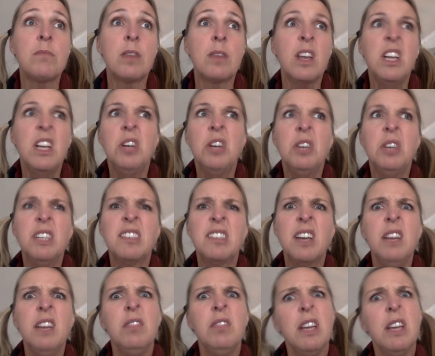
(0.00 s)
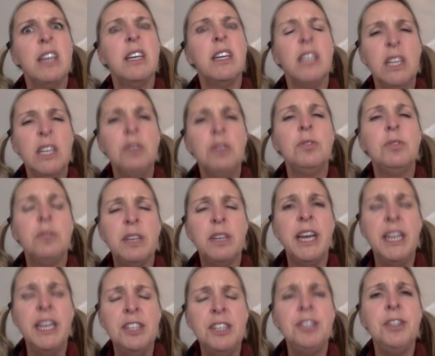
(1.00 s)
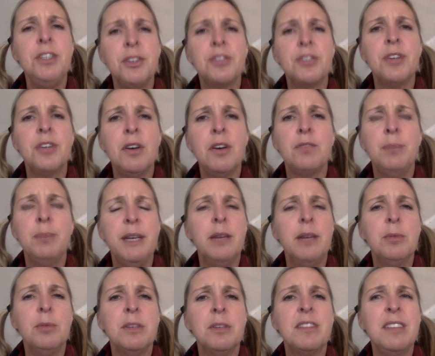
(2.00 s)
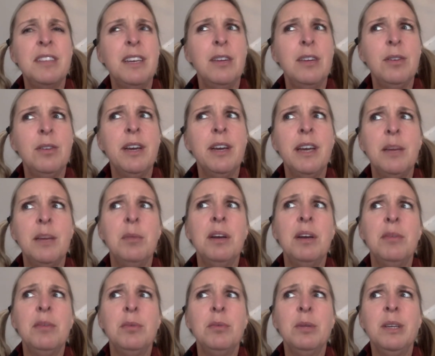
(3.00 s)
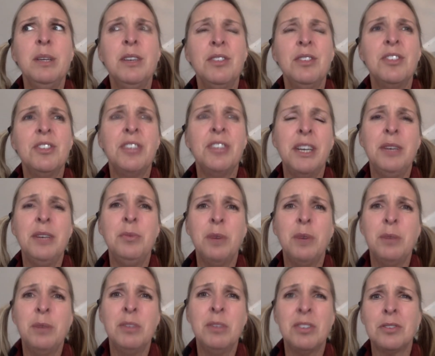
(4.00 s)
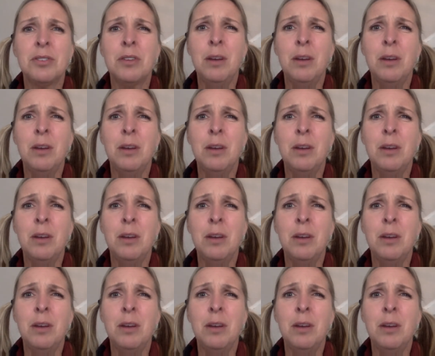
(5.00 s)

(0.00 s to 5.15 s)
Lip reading: it's kind of like you gauging yourself, being able to see, okay, am I really understanding what Mrs.